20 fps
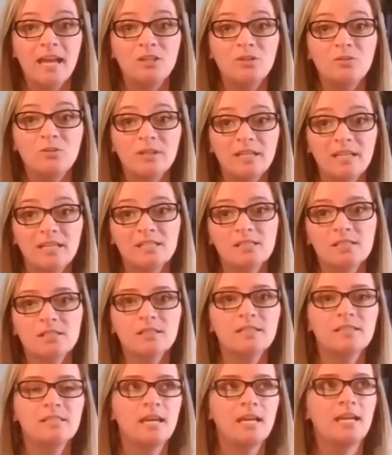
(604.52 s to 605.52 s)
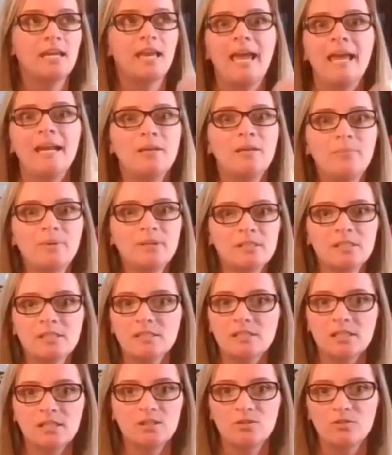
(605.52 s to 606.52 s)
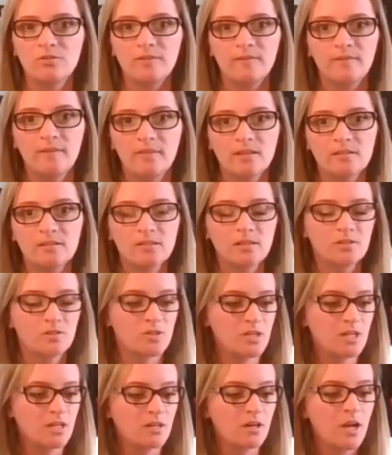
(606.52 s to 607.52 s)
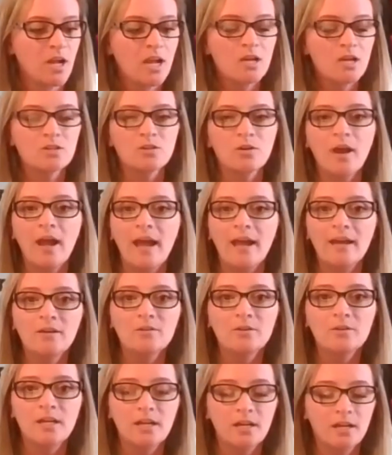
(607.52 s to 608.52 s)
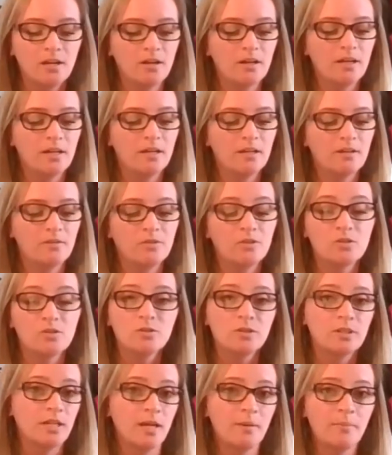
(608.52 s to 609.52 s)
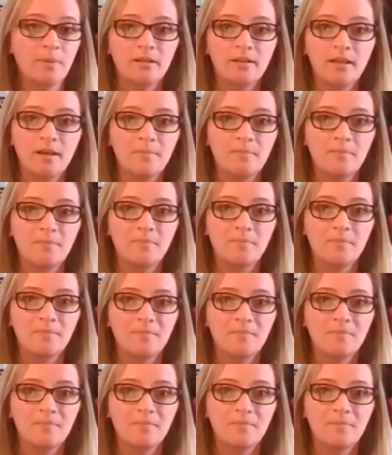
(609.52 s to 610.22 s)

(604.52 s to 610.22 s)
And you can easily take any business and do $50,000 a year. So I don't care if you're doing an MLM.